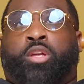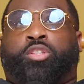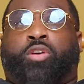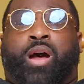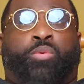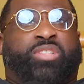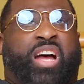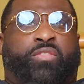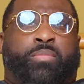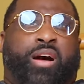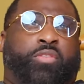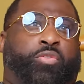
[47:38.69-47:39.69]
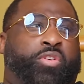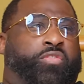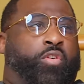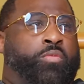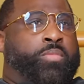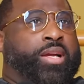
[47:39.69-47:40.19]
So I was off about
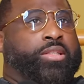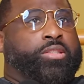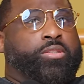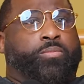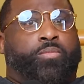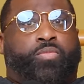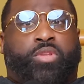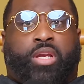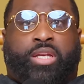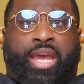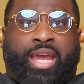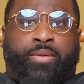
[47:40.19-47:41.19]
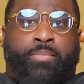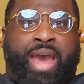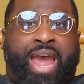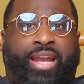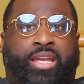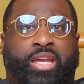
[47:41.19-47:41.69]
3-4 months. Came
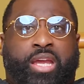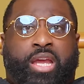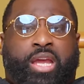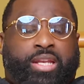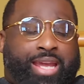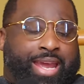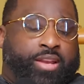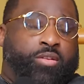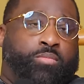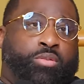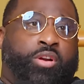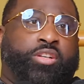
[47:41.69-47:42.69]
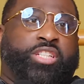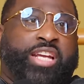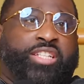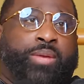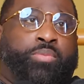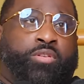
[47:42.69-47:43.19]
back. They had brought
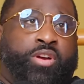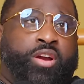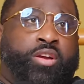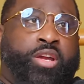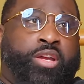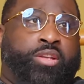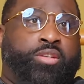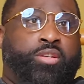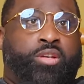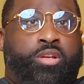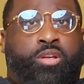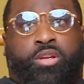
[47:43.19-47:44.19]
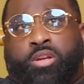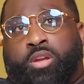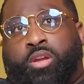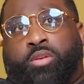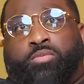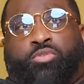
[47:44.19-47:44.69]
J.J. Barrera in.
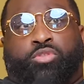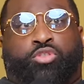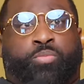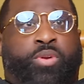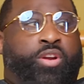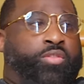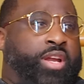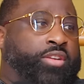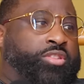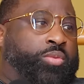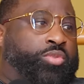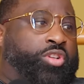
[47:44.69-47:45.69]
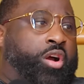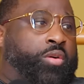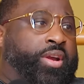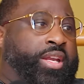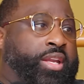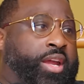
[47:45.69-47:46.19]
Jameer Nelson was
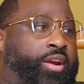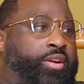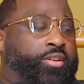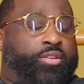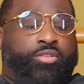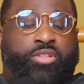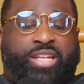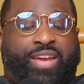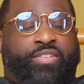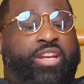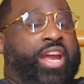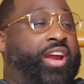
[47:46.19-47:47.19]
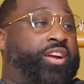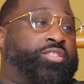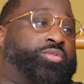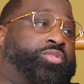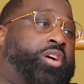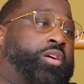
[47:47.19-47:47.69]
already there. Mm-hmm. Devin
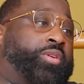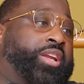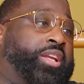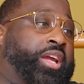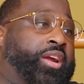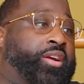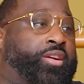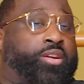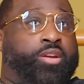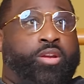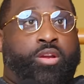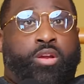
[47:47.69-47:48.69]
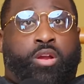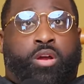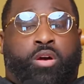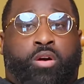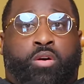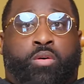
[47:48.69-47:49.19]
Harris was already there.
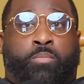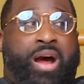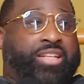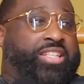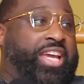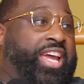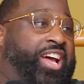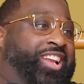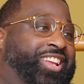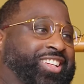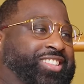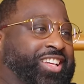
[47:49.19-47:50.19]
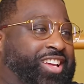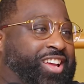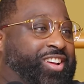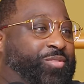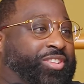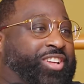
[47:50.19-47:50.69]
Monte Ellis
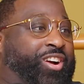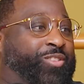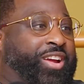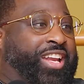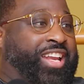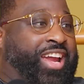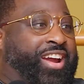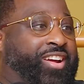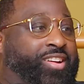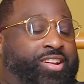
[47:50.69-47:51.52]
was already there.